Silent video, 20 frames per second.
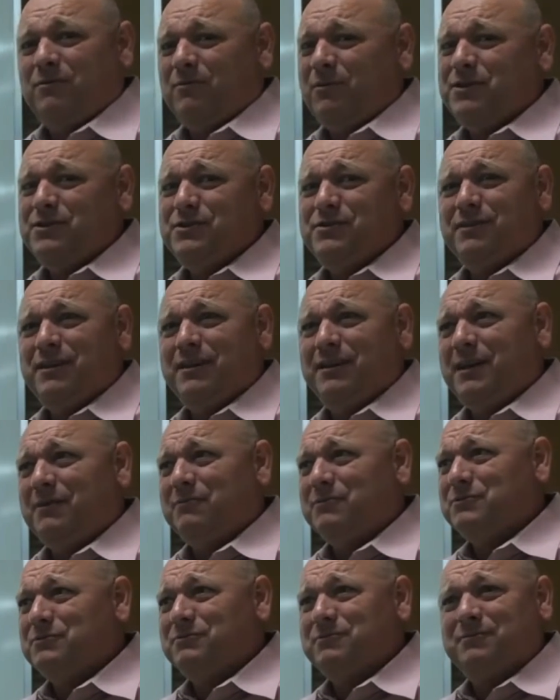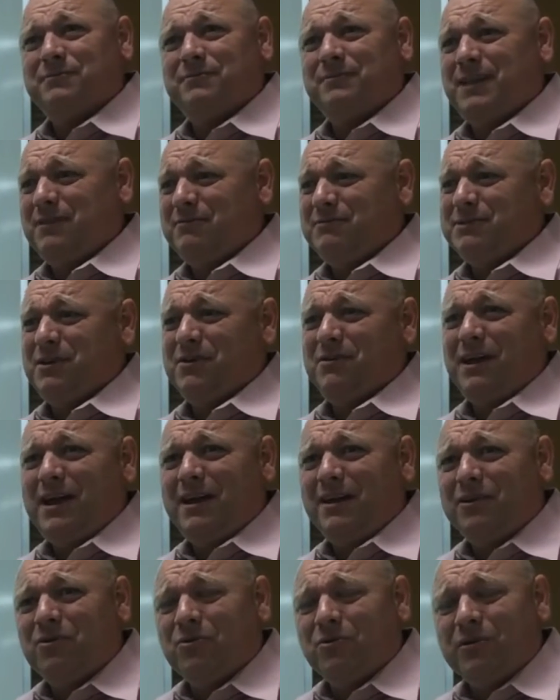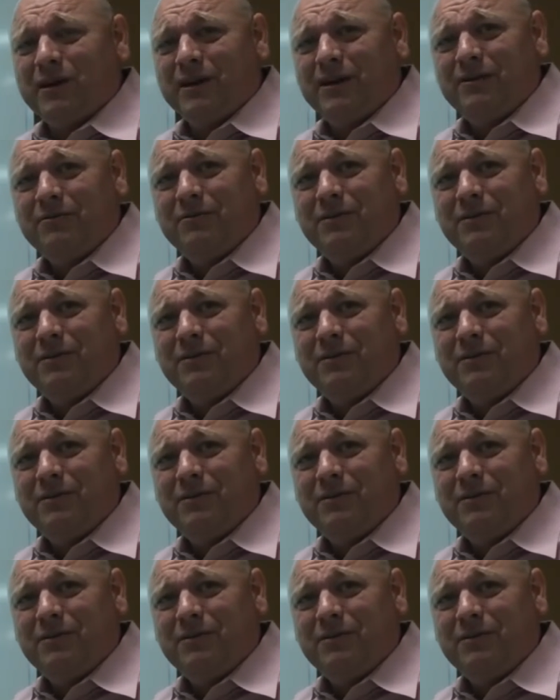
"Why did you think that was that was all allegory?